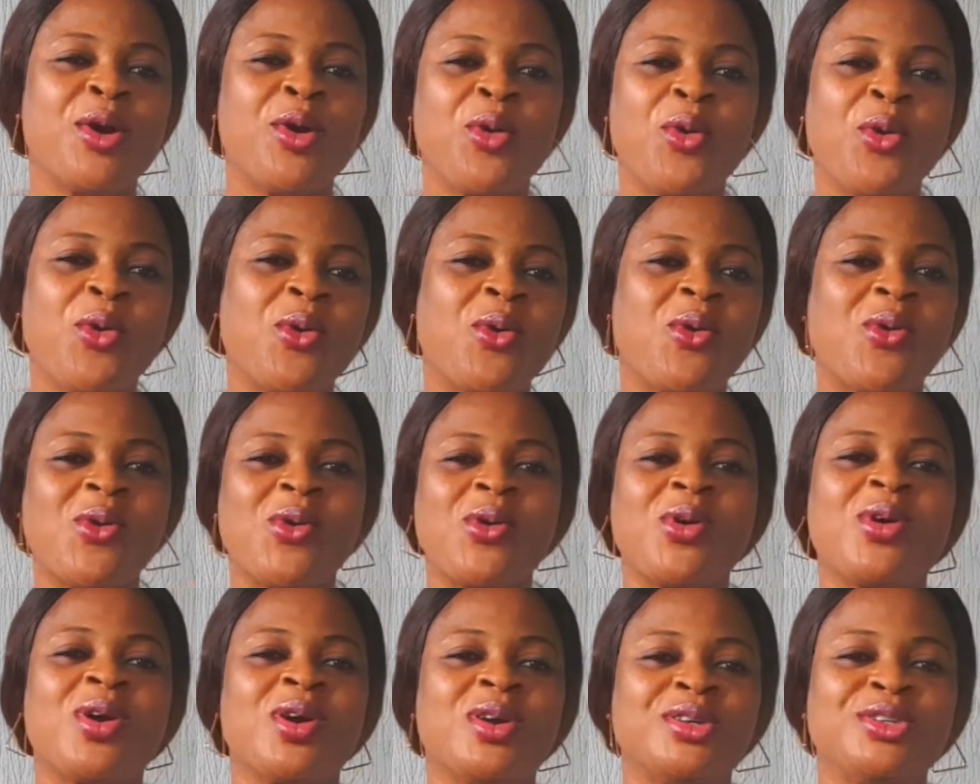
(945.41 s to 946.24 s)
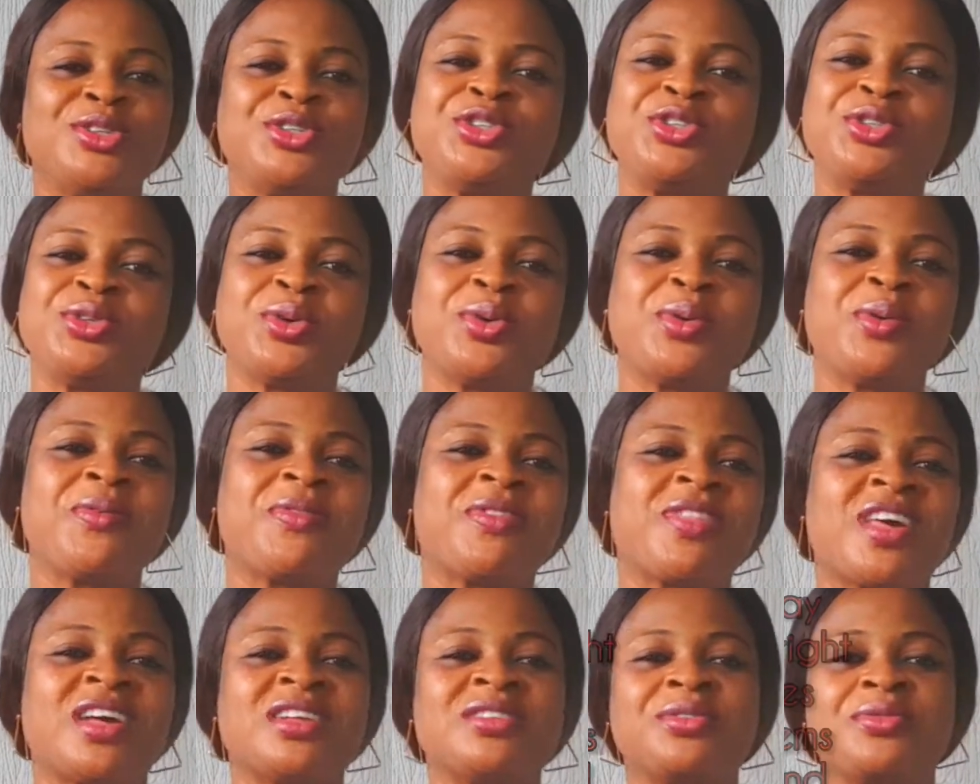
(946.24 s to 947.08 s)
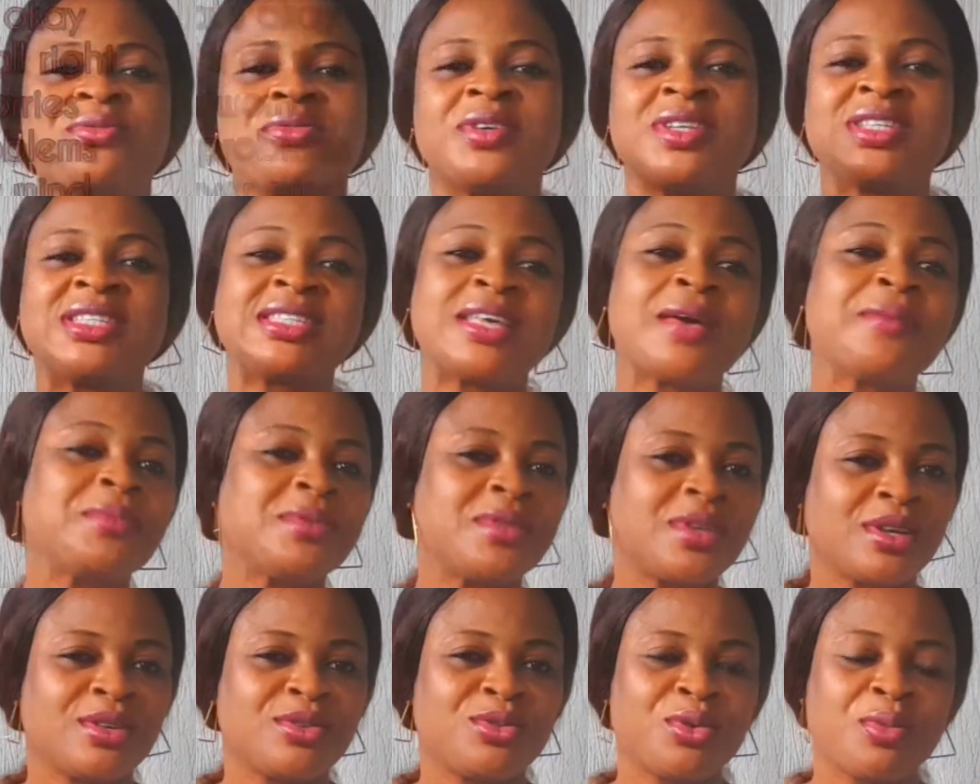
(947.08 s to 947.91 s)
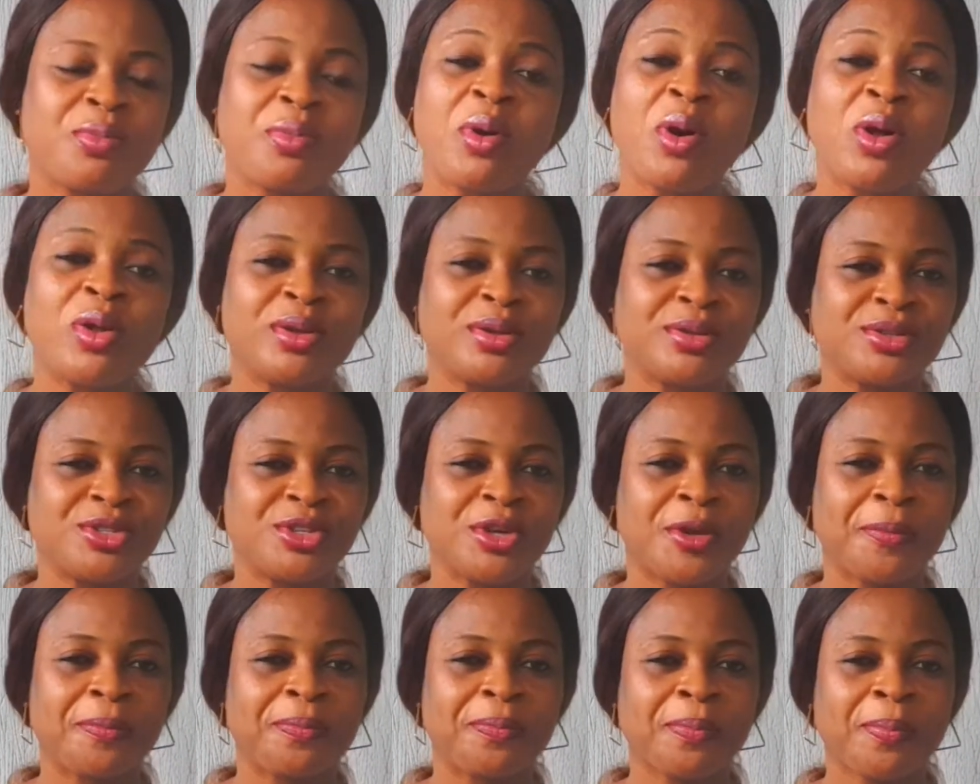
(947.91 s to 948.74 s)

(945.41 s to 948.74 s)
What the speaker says: or show that you've accepted your apology.